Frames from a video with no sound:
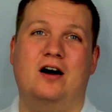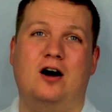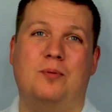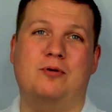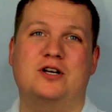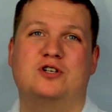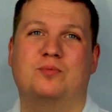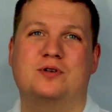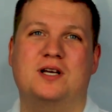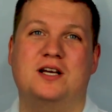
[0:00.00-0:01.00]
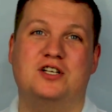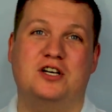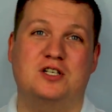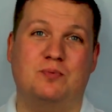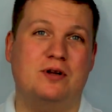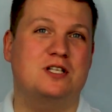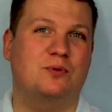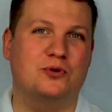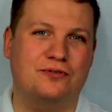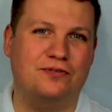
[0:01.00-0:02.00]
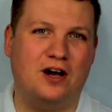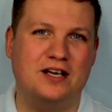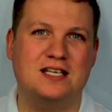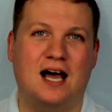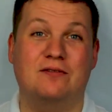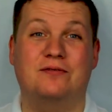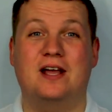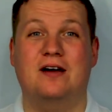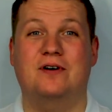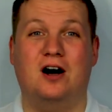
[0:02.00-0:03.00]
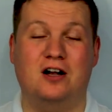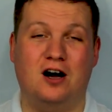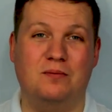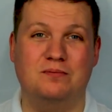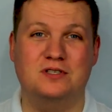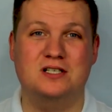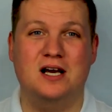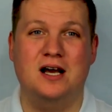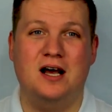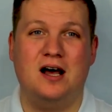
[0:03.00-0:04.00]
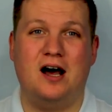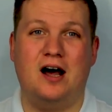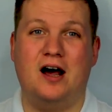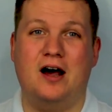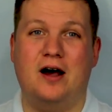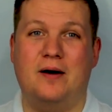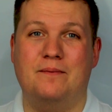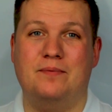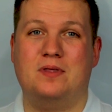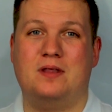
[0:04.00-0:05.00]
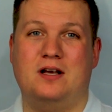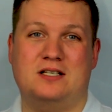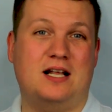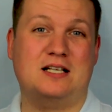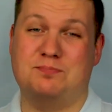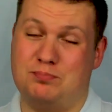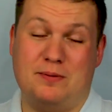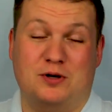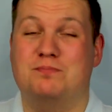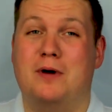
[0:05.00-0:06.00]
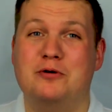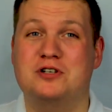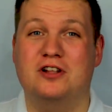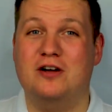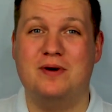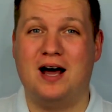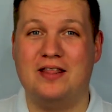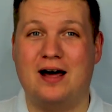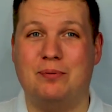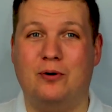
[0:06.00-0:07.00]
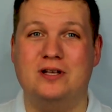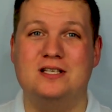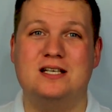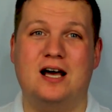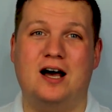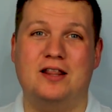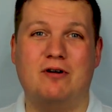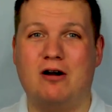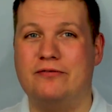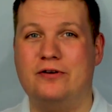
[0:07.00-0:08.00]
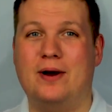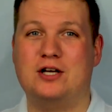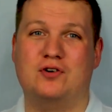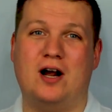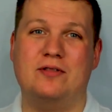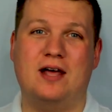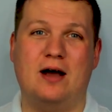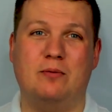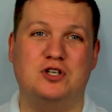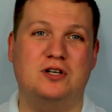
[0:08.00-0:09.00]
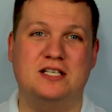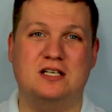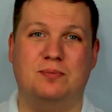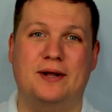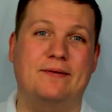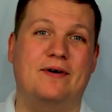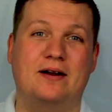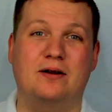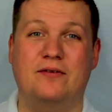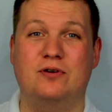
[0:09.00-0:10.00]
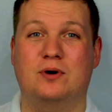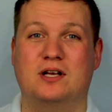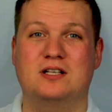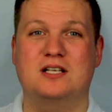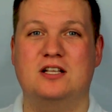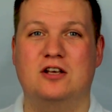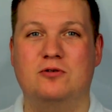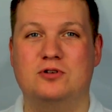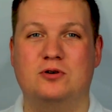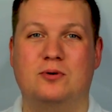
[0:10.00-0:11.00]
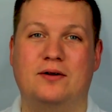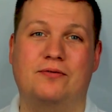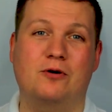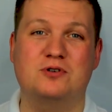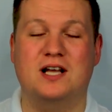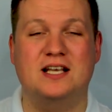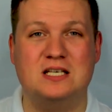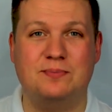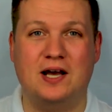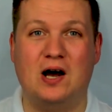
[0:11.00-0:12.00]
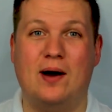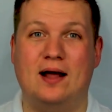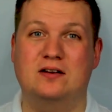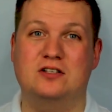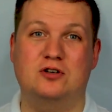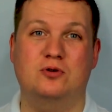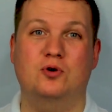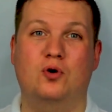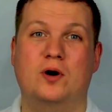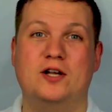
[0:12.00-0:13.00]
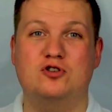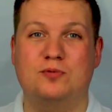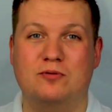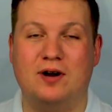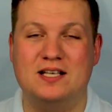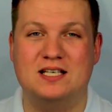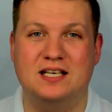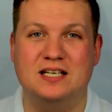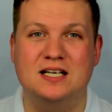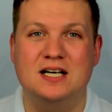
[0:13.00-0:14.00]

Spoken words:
operational procedures, principles of flight, and VFR comms. So that's pretty much most of them at that point. There are a few extra out there which you need to complete then if you want to continue to a frozen ATPL and do your instrument rating.